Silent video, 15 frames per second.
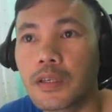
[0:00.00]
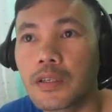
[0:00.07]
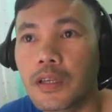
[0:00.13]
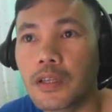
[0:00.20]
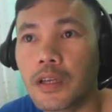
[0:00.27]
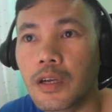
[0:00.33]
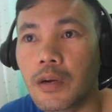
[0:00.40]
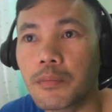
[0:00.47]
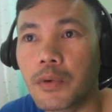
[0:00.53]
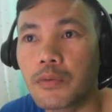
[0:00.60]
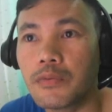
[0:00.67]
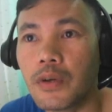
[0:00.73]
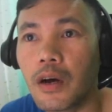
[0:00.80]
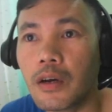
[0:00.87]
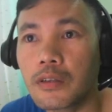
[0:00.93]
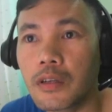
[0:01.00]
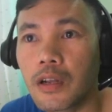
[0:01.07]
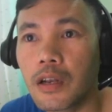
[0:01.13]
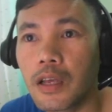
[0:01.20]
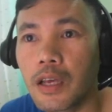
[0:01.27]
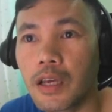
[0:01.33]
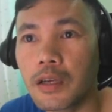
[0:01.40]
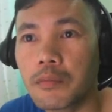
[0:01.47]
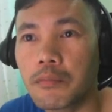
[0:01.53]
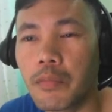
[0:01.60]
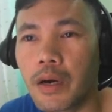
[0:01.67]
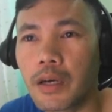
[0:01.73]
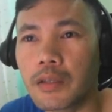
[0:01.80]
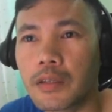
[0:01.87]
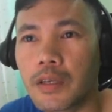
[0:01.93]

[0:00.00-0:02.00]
setting up of the on click, but